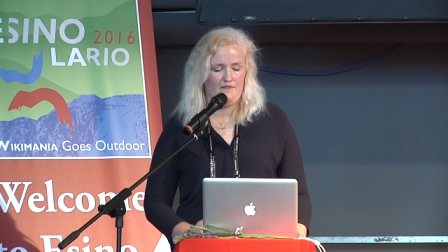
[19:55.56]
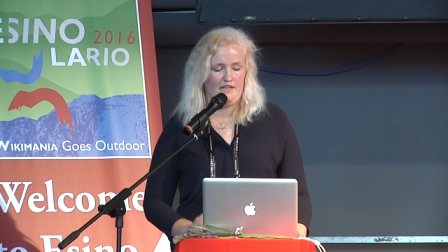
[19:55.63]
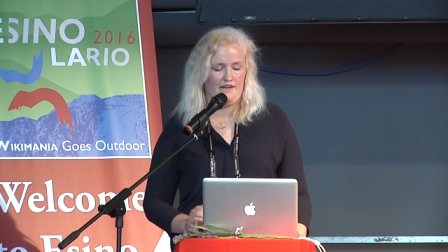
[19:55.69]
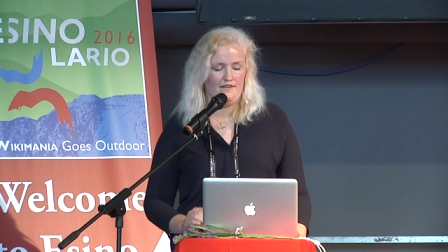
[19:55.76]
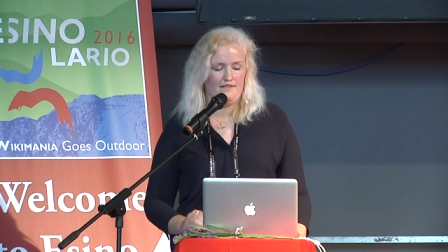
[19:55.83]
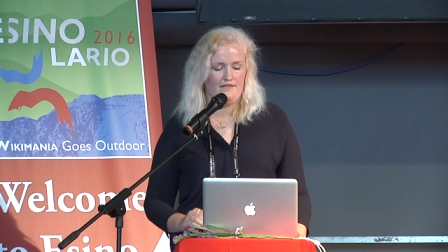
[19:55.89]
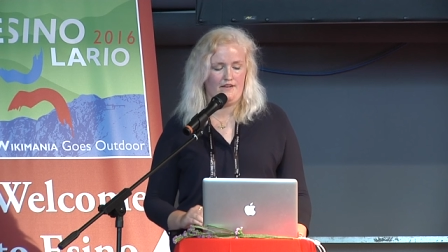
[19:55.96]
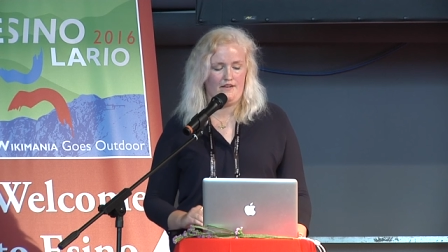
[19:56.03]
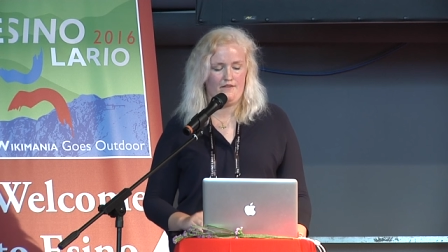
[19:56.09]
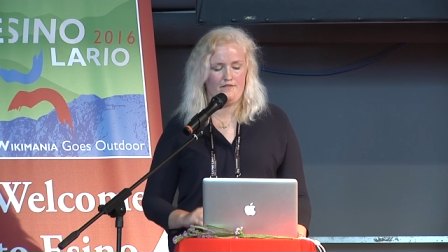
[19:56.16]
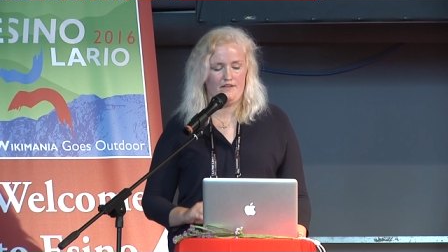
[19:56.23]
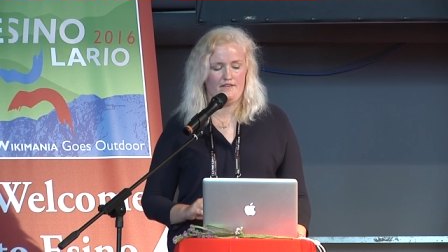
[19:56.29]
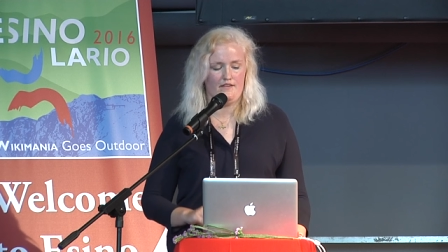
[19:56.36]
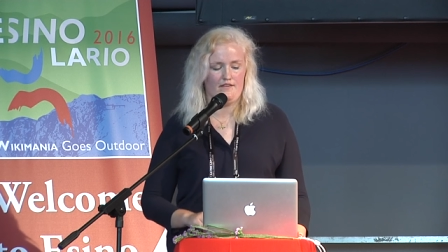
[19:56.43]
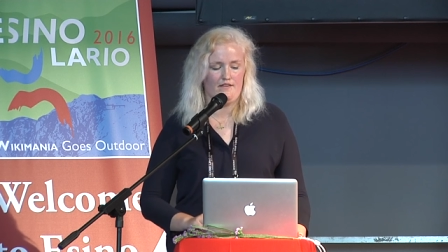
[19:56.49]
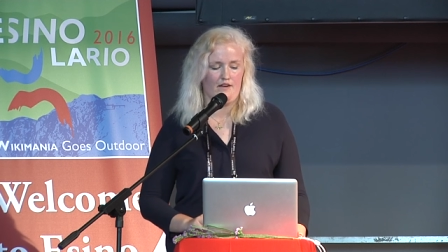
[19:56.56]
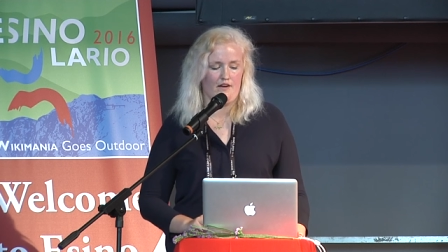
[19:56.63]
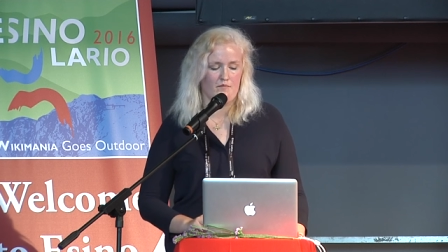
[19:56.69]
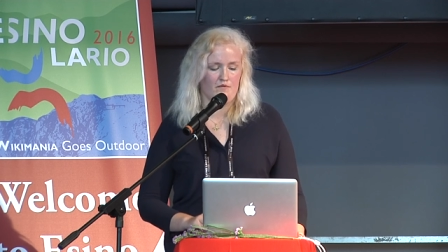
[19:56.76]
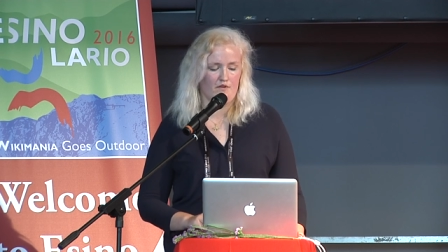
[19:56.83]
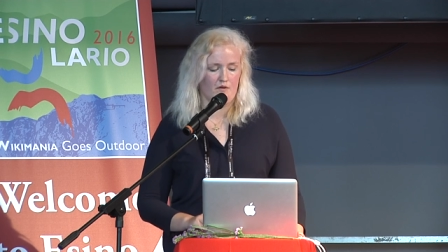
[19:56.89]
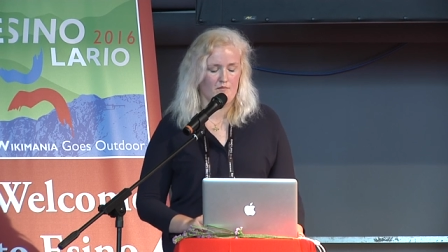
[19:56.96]
that is that I think that there
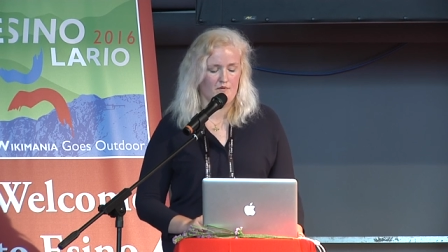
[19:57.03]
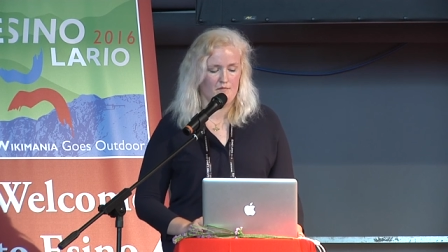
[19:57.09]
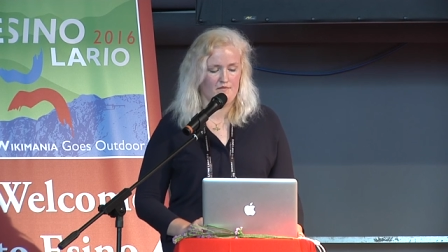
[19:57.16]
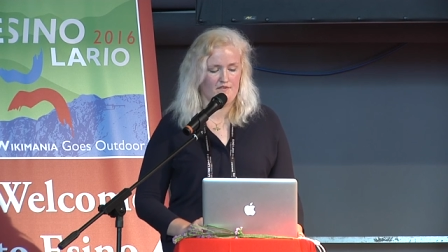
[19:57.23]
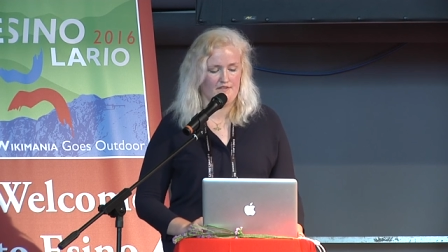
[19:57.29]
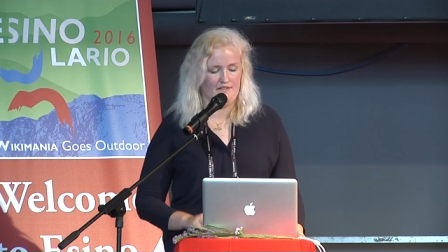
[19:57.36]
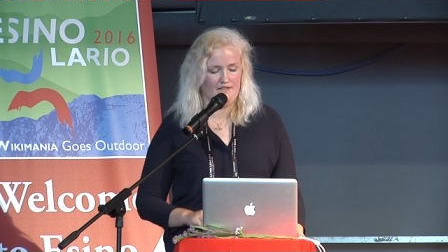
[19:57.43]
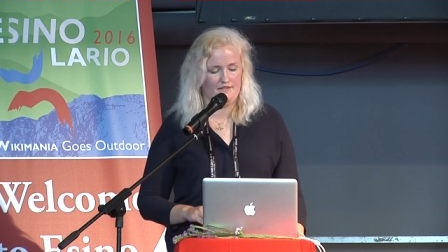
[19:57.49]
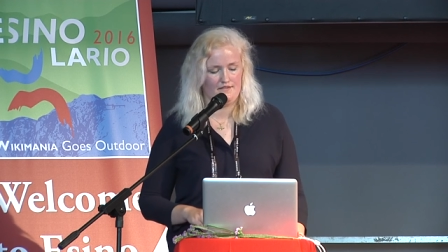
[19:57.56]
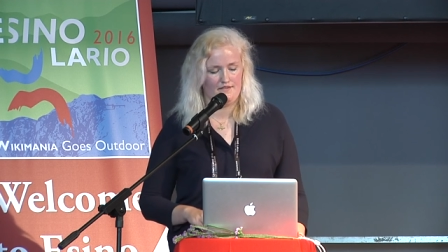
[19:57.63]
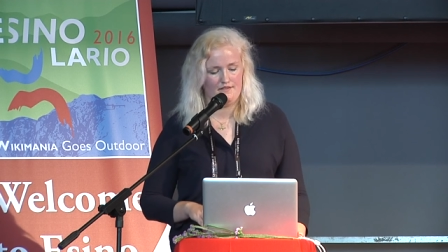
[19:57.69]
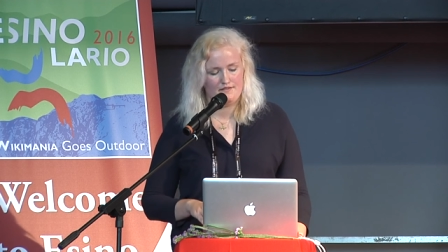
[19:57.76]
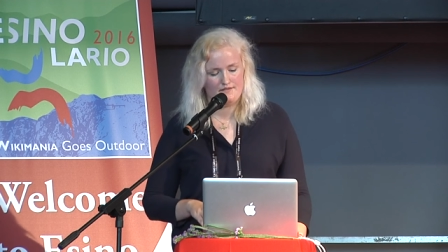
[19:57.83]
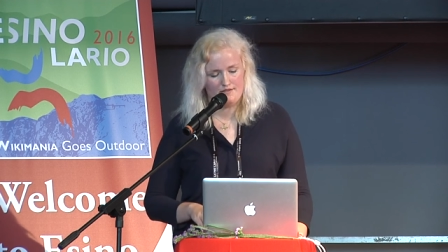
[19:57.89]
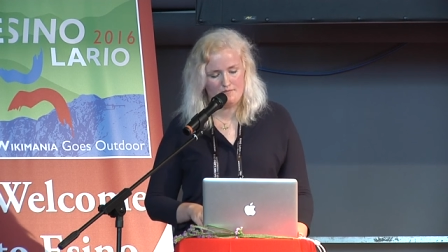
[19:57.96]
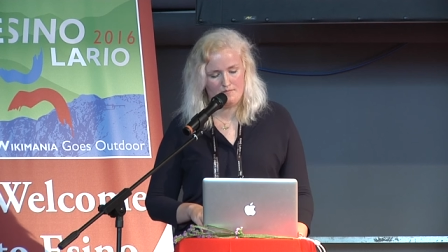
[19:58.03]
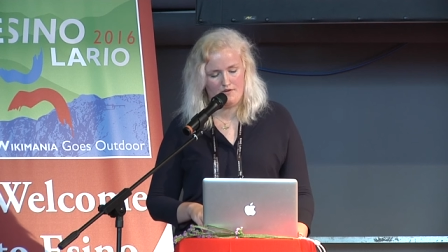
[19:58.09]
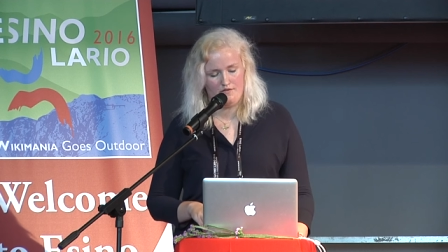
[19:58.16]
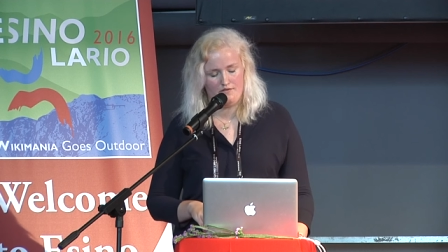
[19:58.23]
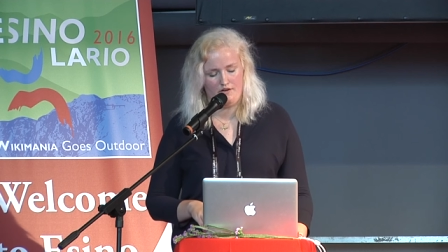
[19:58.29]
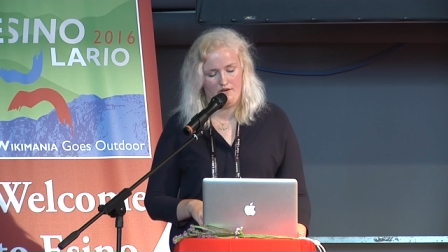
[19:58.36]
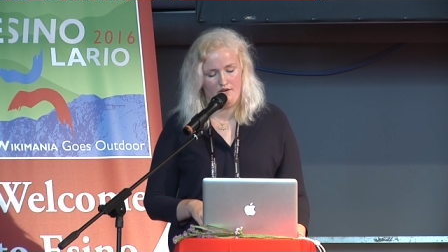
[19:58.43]
are problems in the system
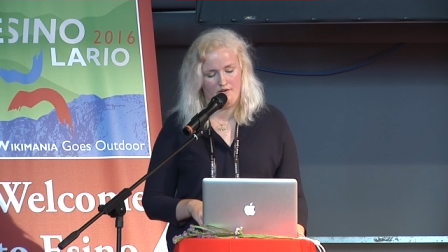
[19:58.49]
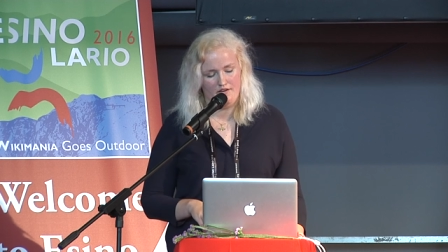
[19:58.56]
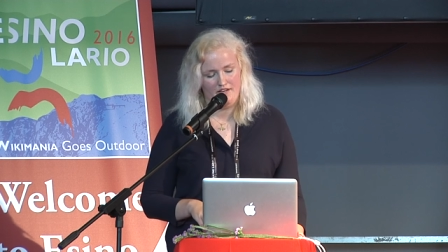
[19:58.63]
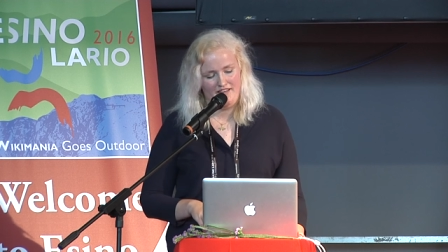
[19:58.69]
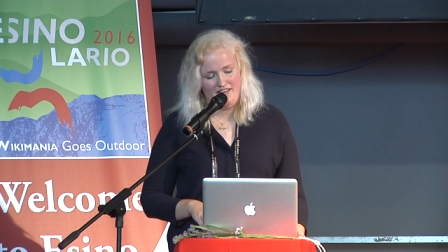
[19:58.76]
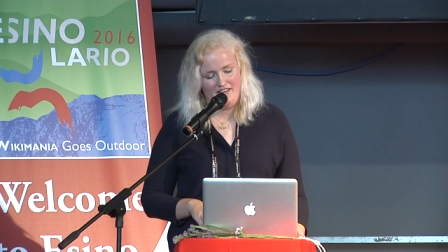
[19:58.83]
of how